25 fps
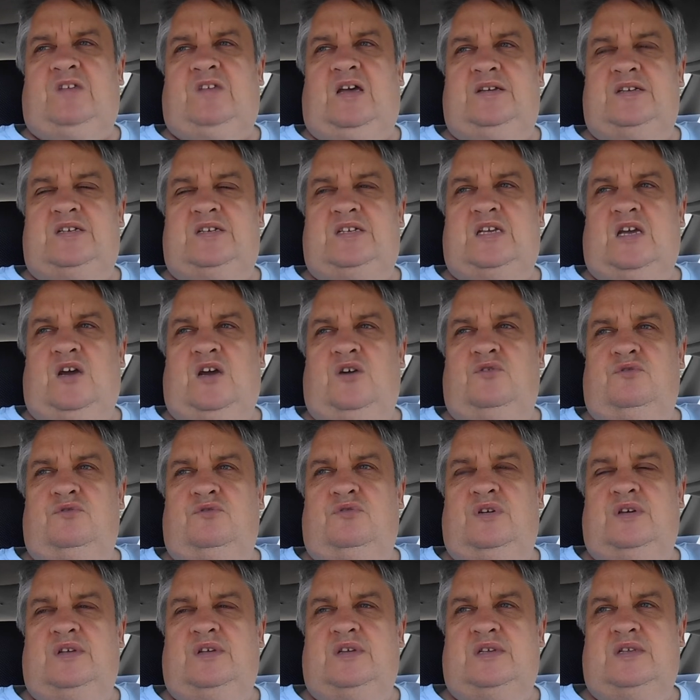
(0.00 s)
So
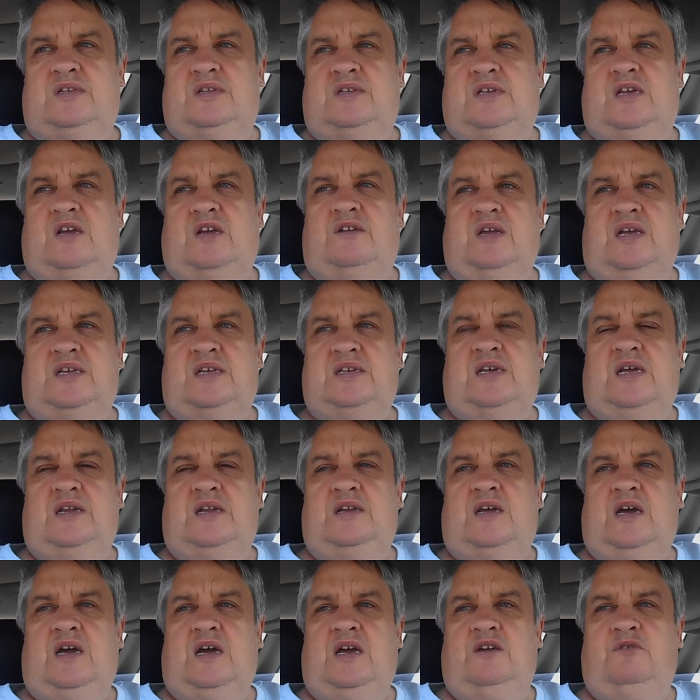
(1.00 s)
next
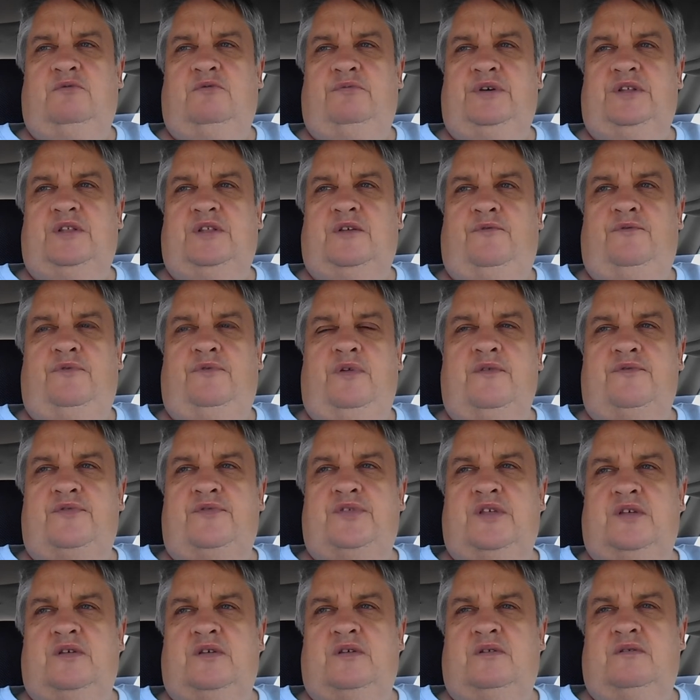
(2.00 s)
Sunday will be the
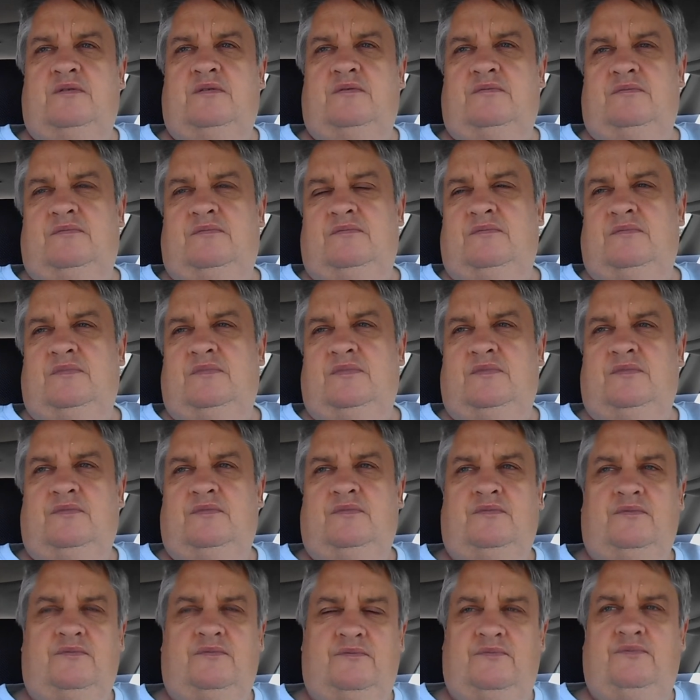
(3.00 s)
5th
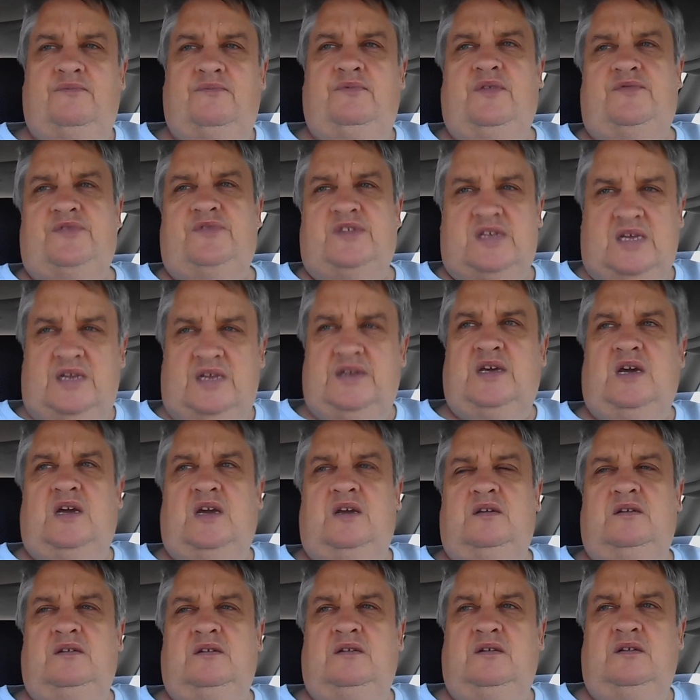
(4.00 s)
fifth
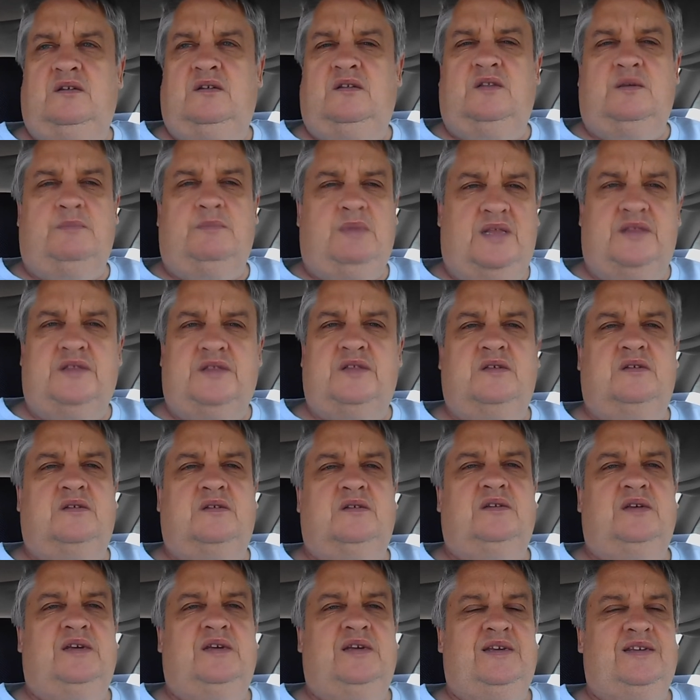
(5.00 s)
Sunday in the month.
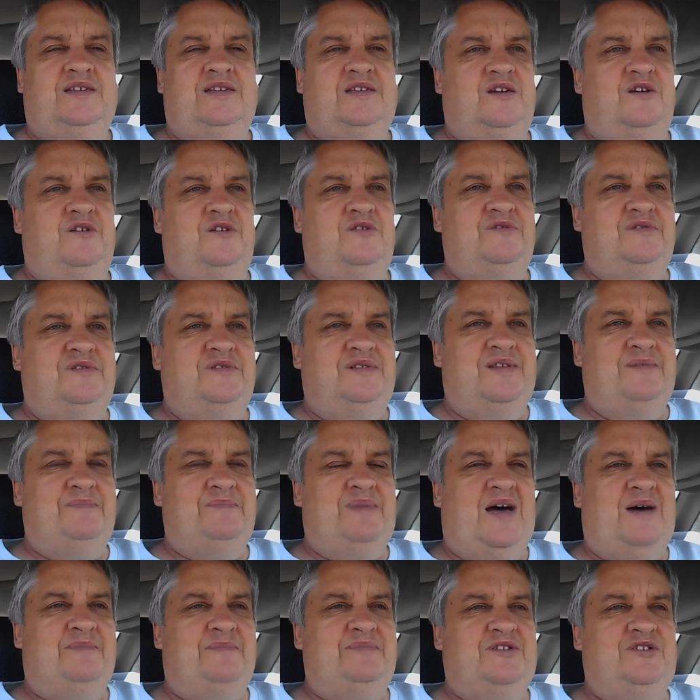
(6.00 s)
So there's the
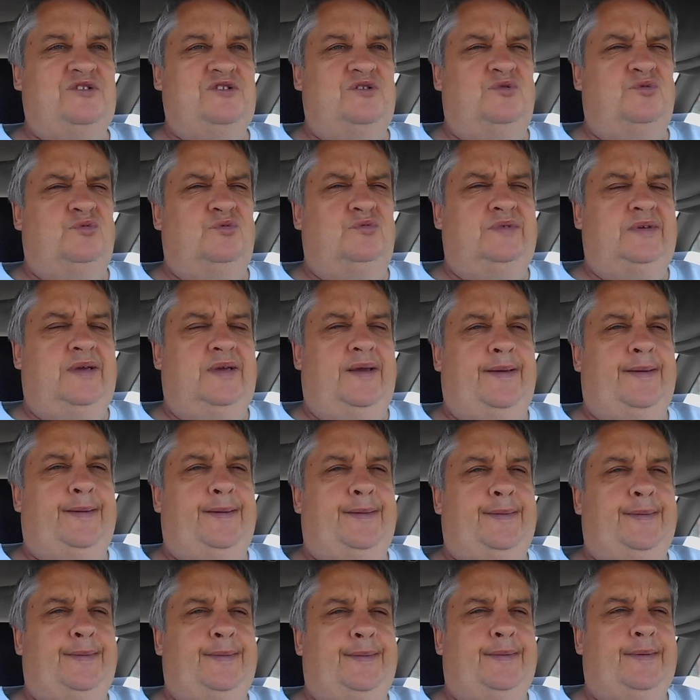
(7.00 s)
barbecue. Yeah.
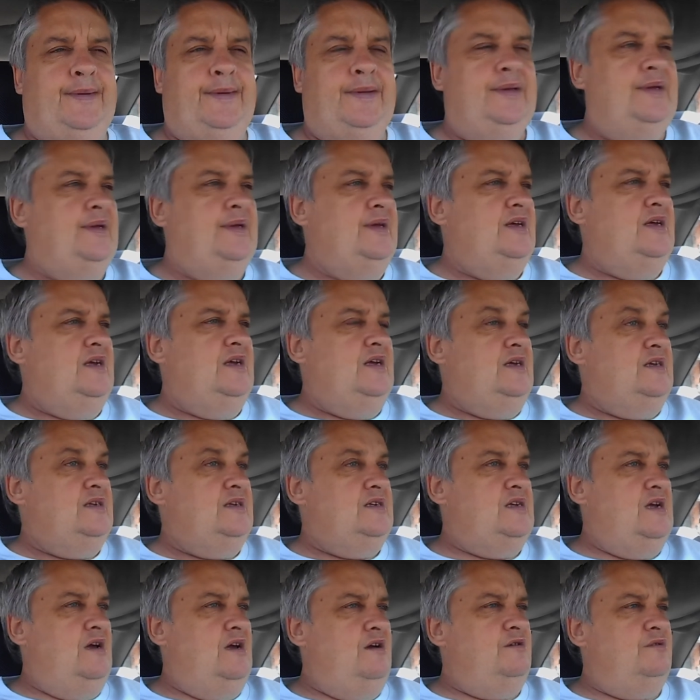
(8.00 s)

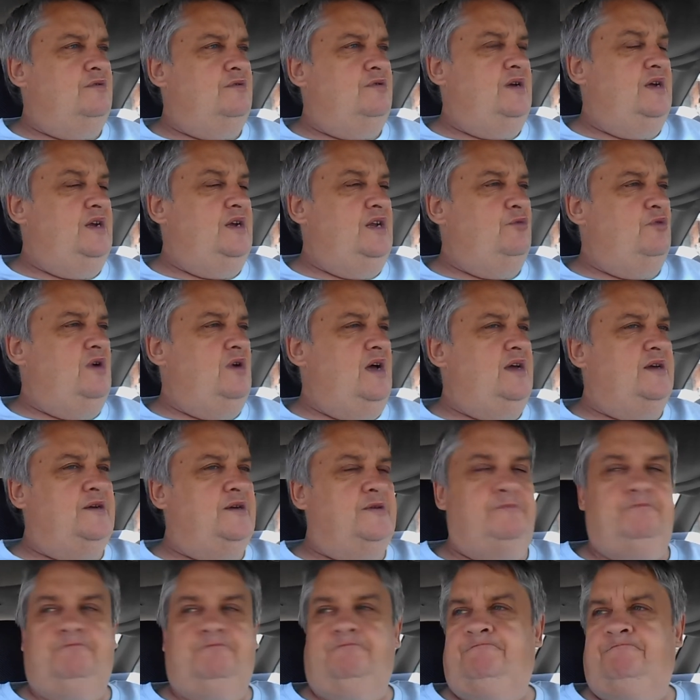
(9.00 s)
So anyway,
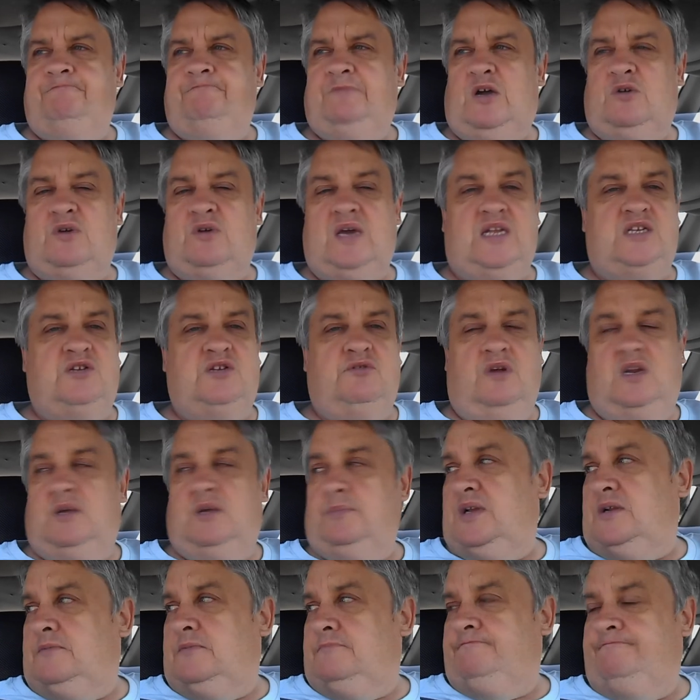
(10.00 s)
I'll catch you in a bit.